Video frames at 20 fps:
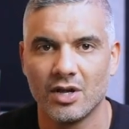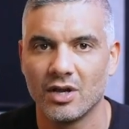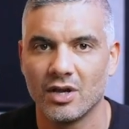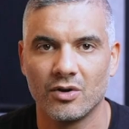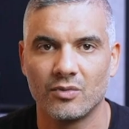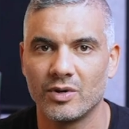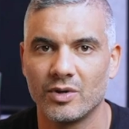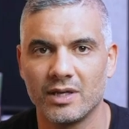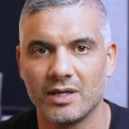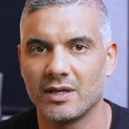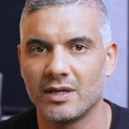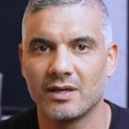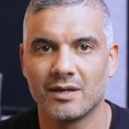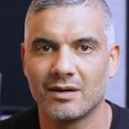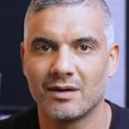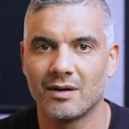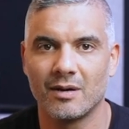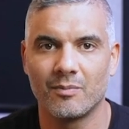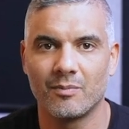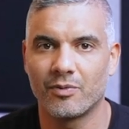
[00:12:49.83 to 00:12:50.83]
we
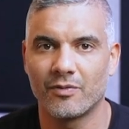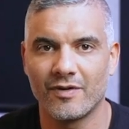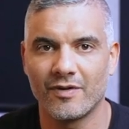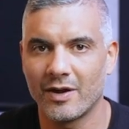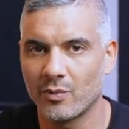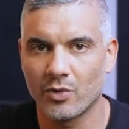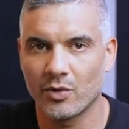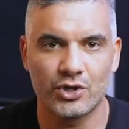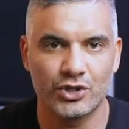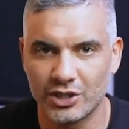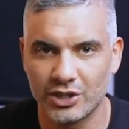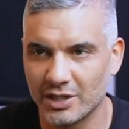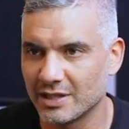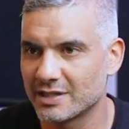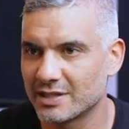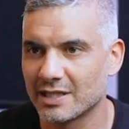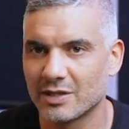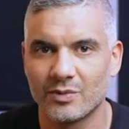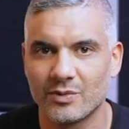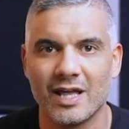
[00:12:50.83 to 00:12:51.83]
provide
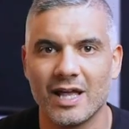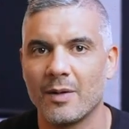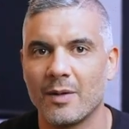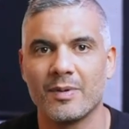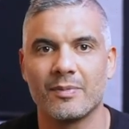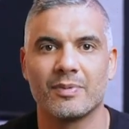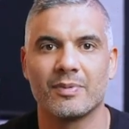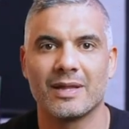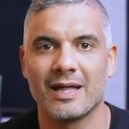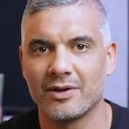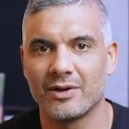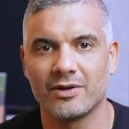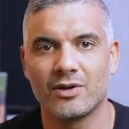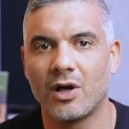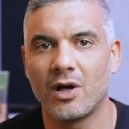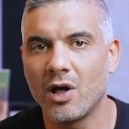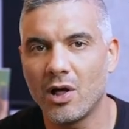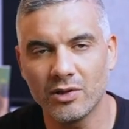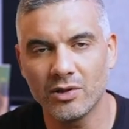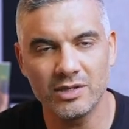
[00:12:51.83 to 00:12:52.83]
worksheets, and we help people out in
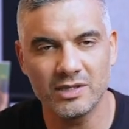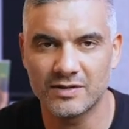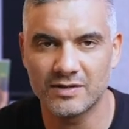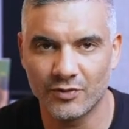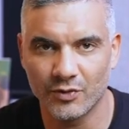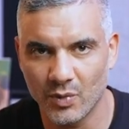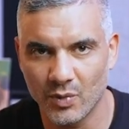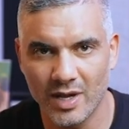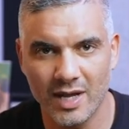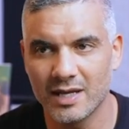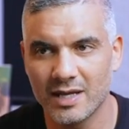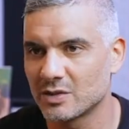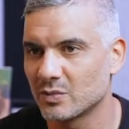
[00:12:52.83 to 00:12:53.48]
all these different ways,